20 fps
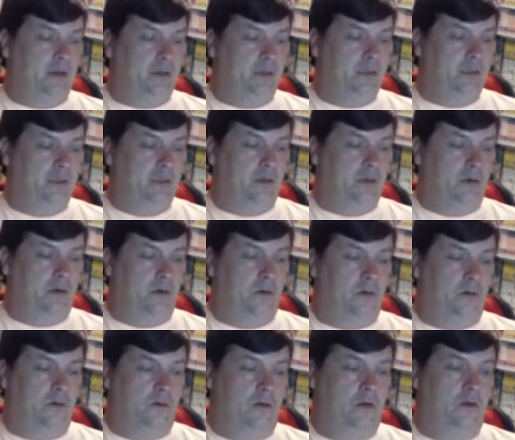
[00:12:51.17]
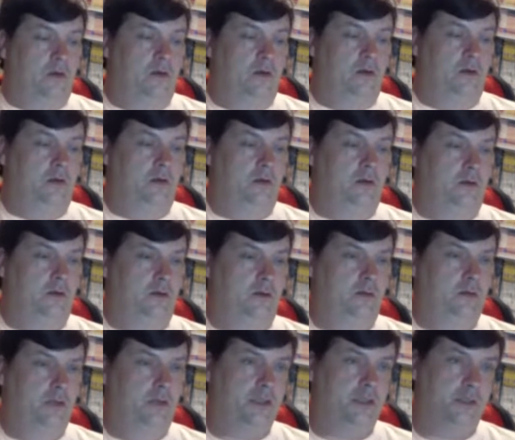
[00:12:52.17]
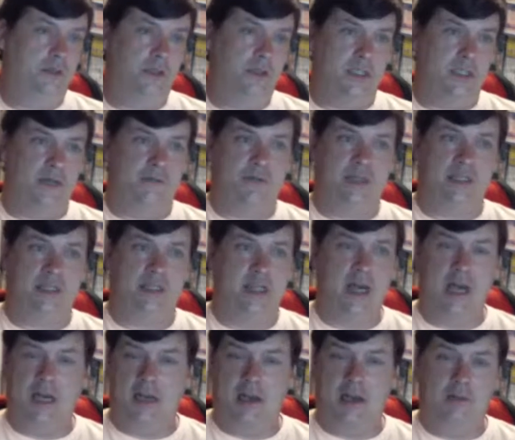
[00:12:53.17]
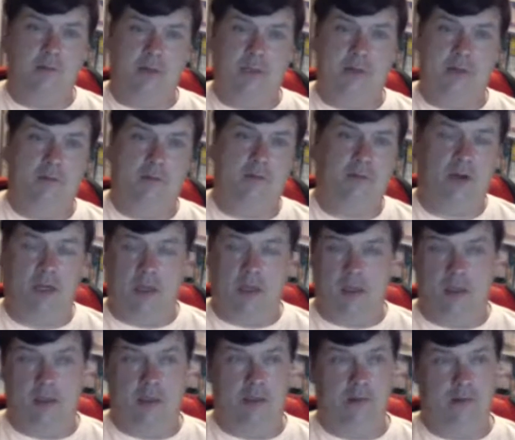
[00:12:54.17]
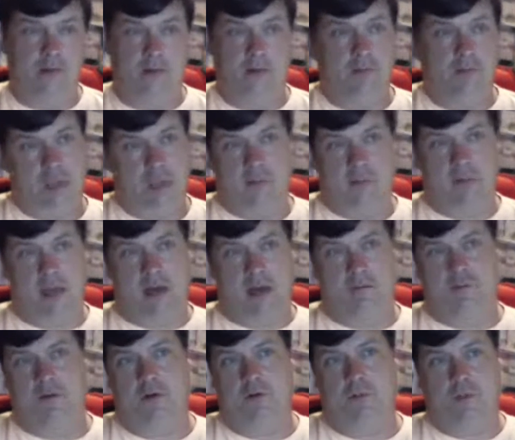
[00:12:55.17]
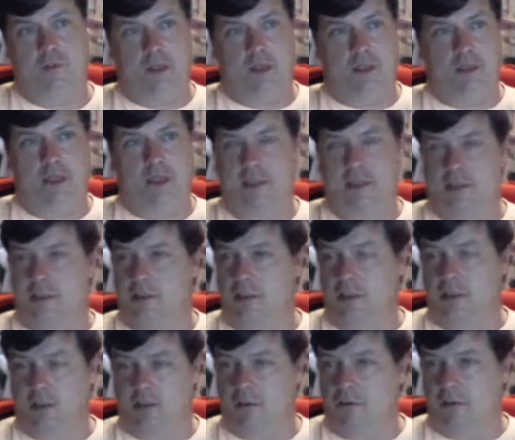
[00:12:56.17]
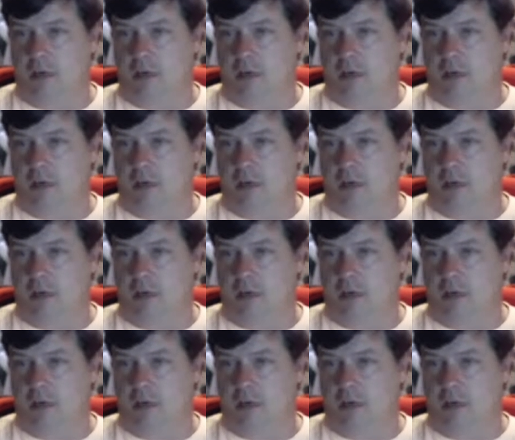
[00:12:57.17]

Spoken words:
So as soon as I fix that, everything will be fine, and I'll have no warning lights, nothing.